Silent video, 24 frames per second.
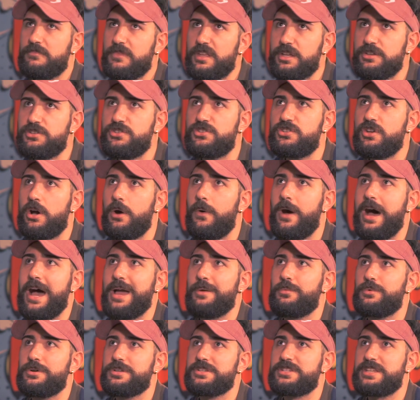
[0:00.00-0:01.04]
So I
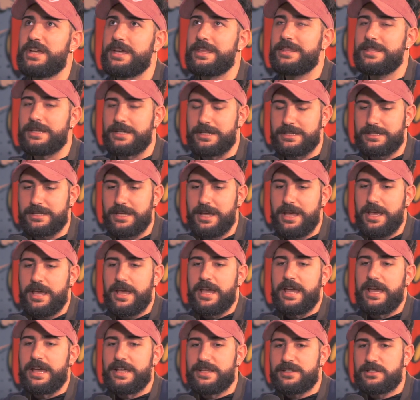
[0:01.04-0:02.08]
will say this.
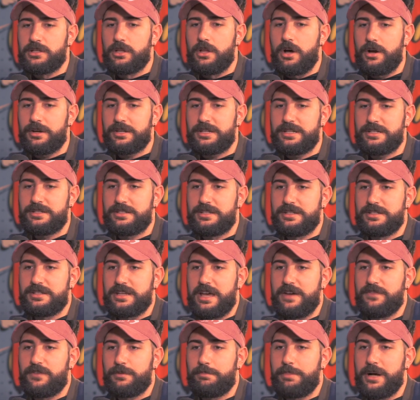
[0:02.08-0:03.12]
Is long distance
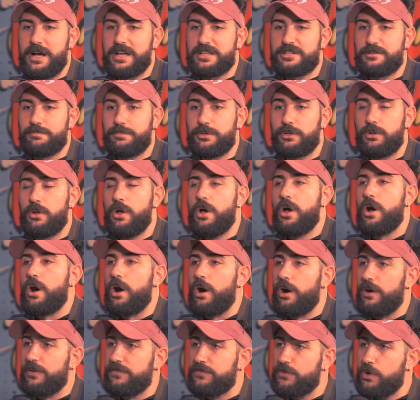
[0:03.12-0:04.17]
ever possible?
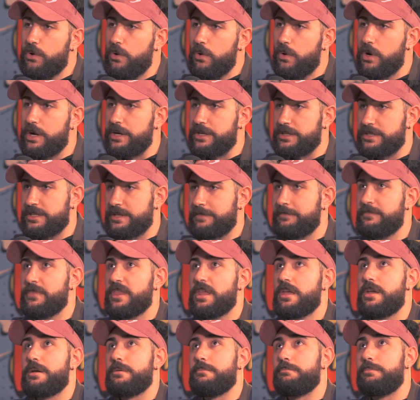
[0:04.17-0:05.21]
Of course.
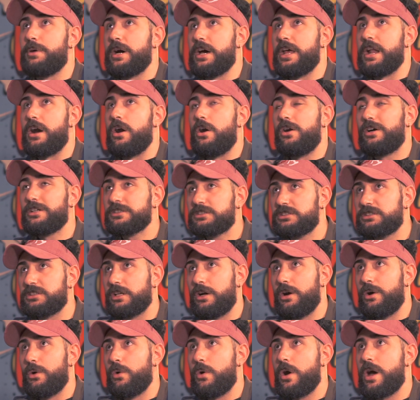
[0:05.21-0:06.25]
But
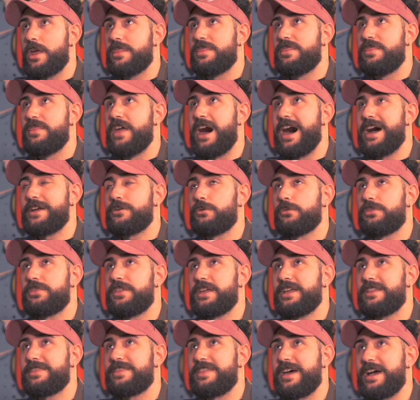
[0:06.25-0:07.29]
also, I don't
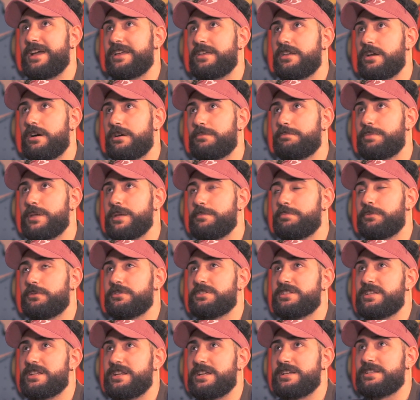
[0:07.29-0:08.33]
think that young people in
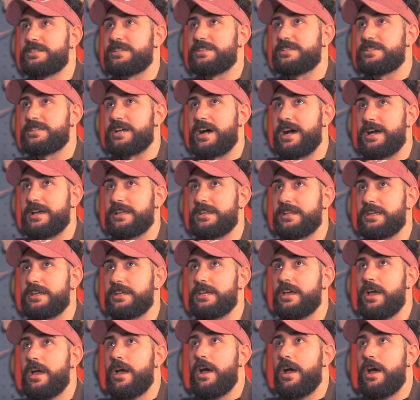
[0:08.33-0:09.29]
today's society